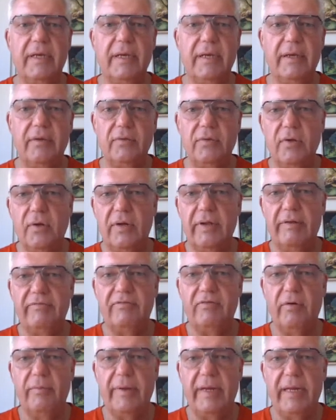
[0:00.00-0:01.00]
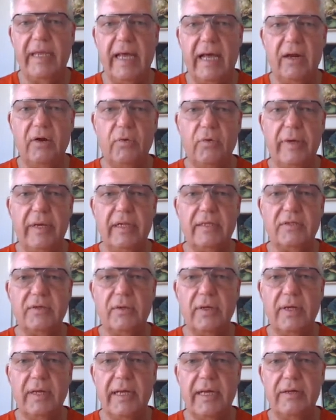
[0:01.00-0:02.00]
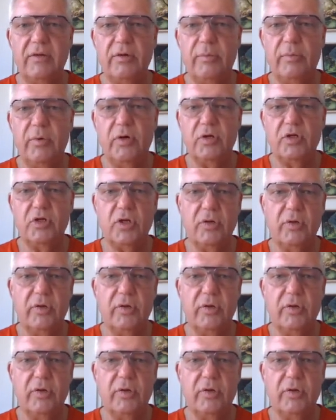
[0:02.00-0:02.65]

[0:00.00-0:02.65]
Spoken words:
You don't have so many alloy wheels on the light commercial.